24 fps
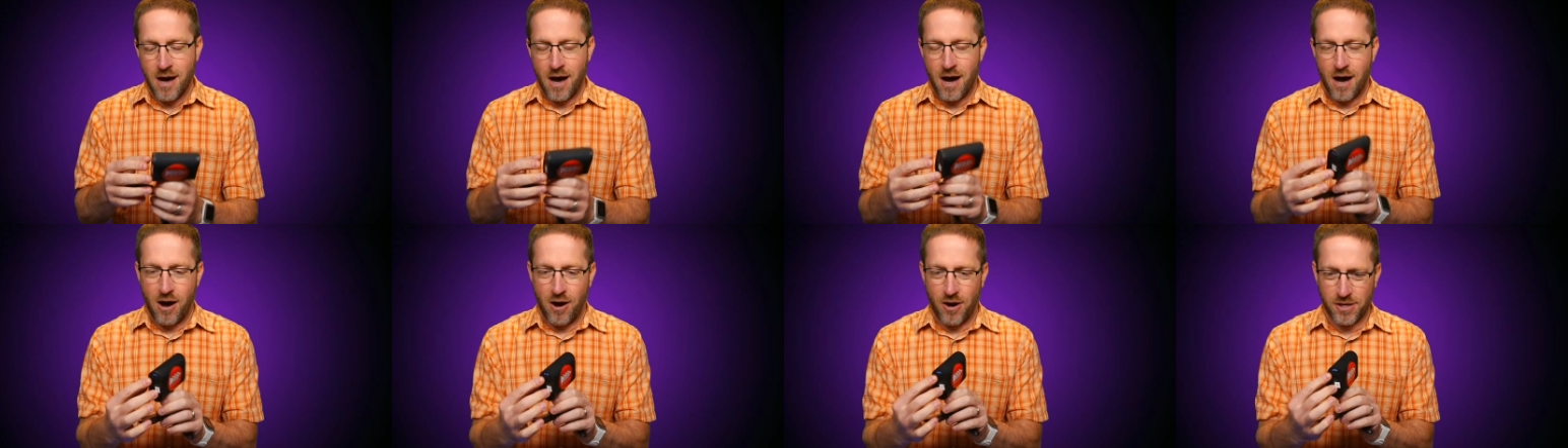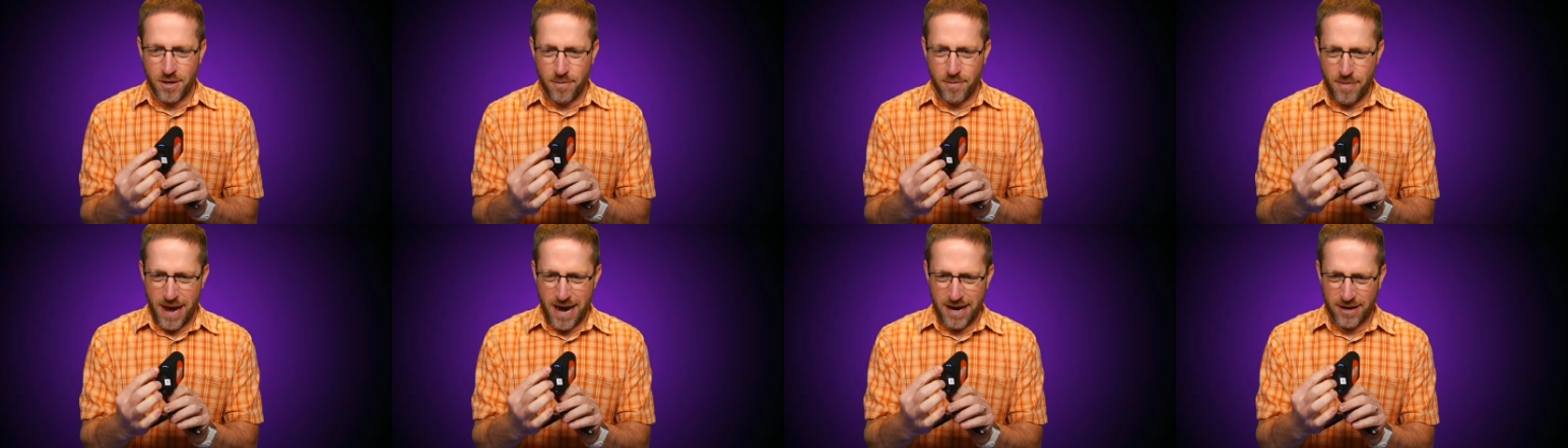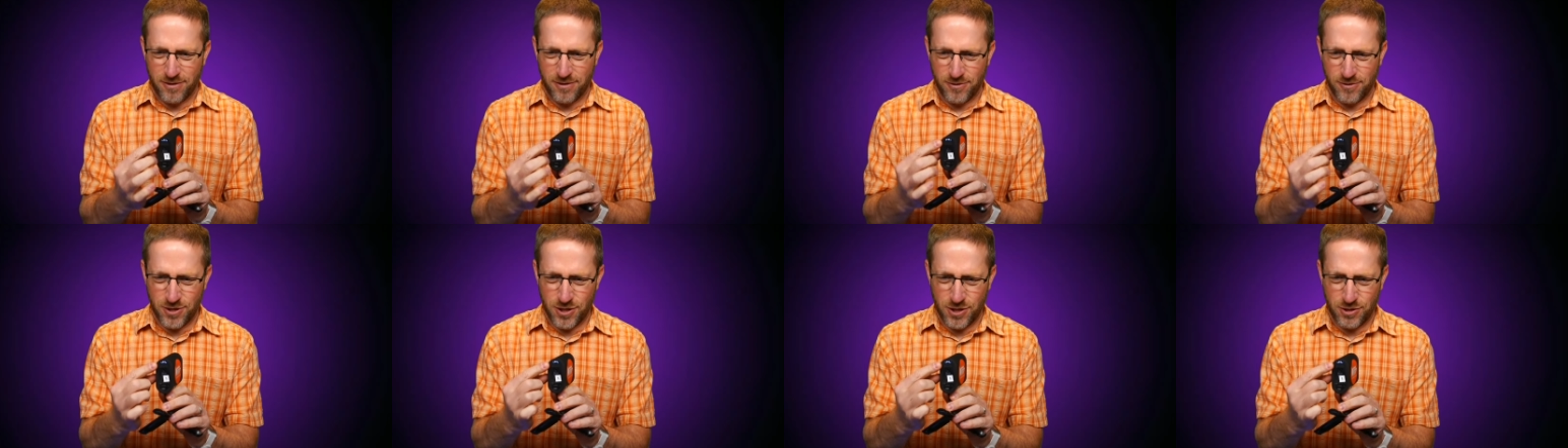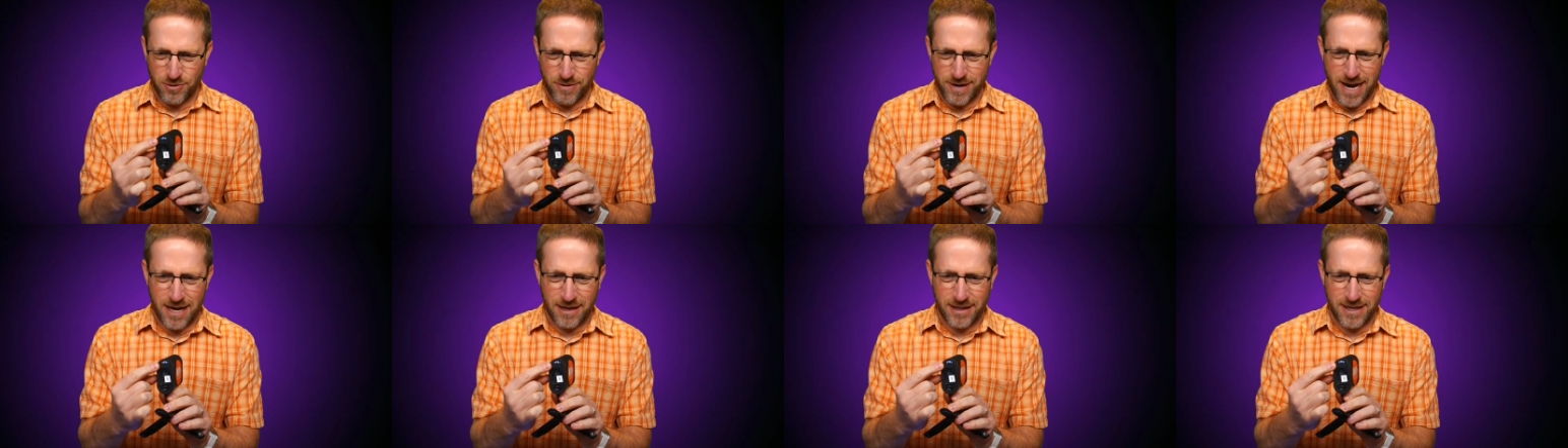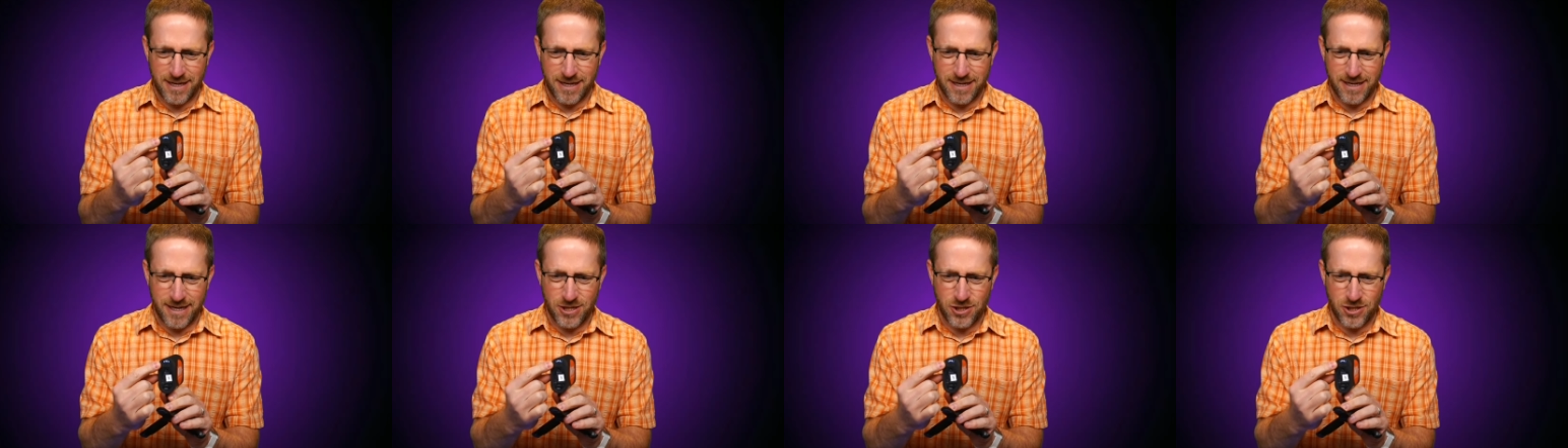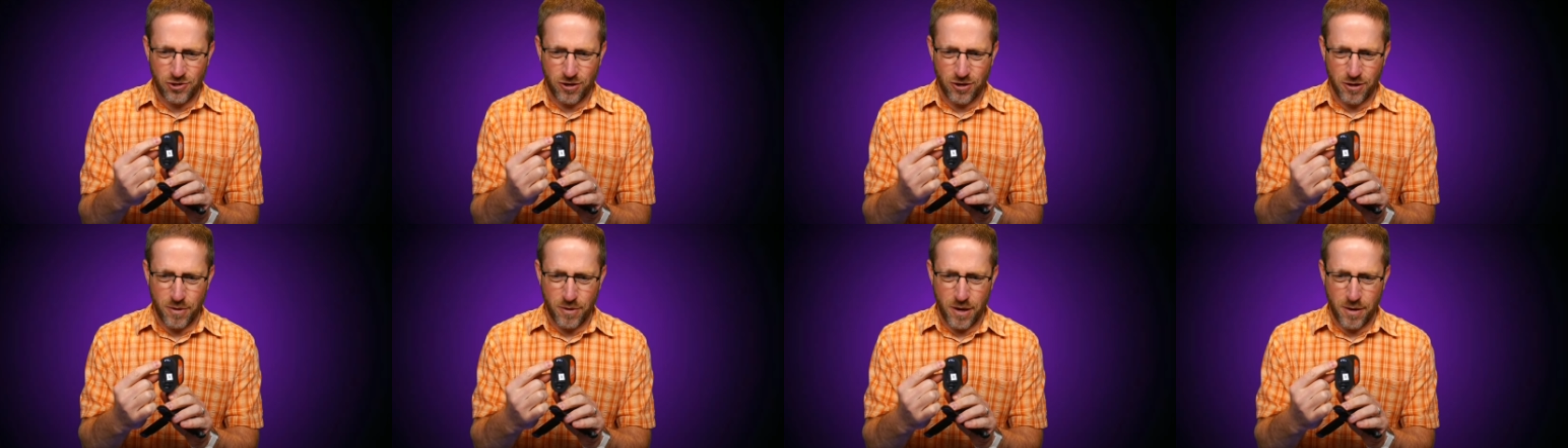Uh, on the back, there's three LEDs
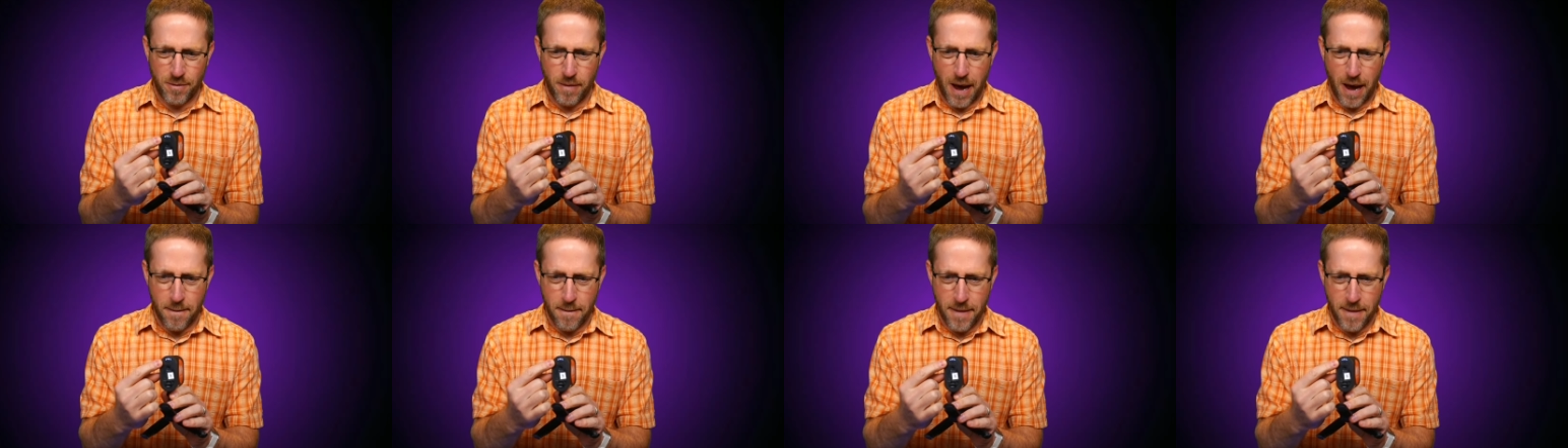showing me by